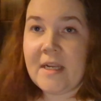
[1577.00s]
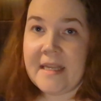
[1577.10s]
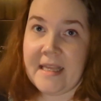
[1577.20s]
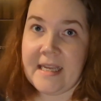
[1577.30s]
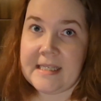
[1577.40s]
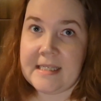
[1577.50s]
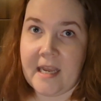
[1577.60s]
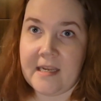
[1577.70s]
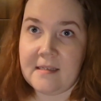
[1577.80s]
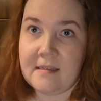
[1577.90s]
I think is
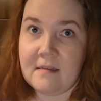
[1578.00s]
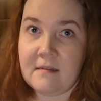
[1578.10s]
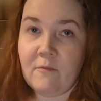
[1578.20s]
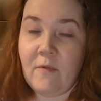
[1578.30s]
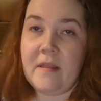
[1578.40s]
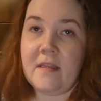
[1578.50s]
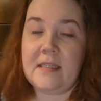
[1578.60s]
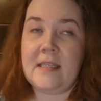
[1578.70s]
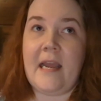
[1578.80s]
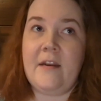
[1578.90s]
nice when the
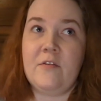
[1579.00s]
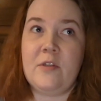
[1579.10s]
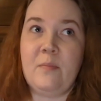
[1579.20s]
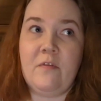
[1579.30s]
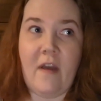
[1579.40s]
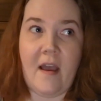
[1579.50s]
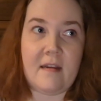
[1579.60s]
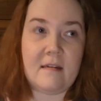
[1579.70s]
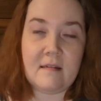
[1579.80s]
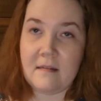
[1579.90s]
designers
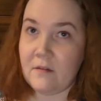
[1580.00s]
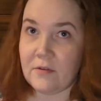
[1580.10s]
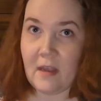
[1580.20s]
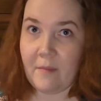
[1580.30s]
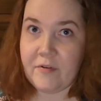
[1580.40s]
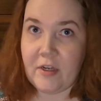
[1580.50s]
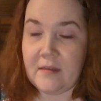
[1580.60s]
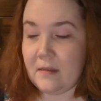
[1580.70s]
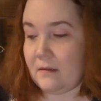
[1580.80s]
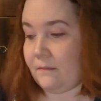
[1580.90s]
provide those
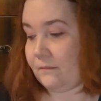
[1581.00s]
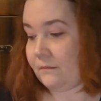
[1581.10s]
options.